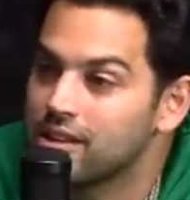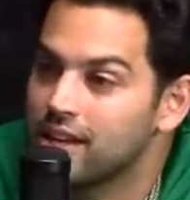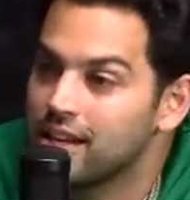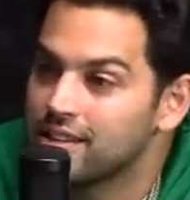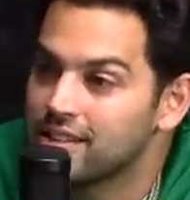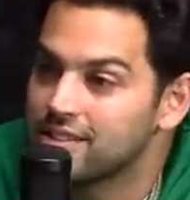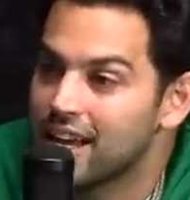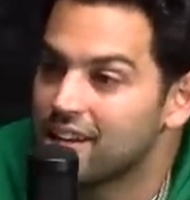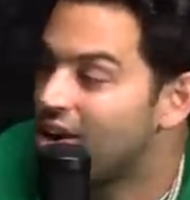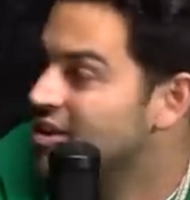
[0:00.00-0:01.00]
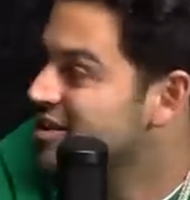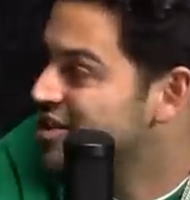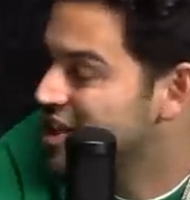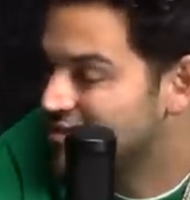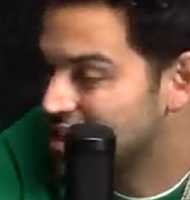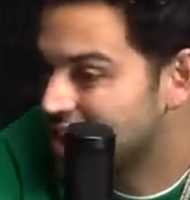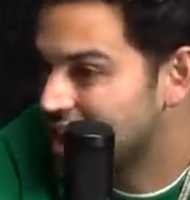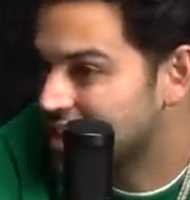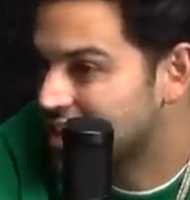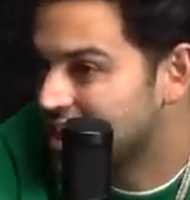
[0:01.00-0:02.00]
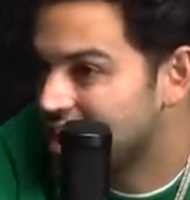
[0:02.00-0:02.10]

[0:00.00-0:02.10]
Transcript: Yeah. The psychology of it, like. Uh-huh.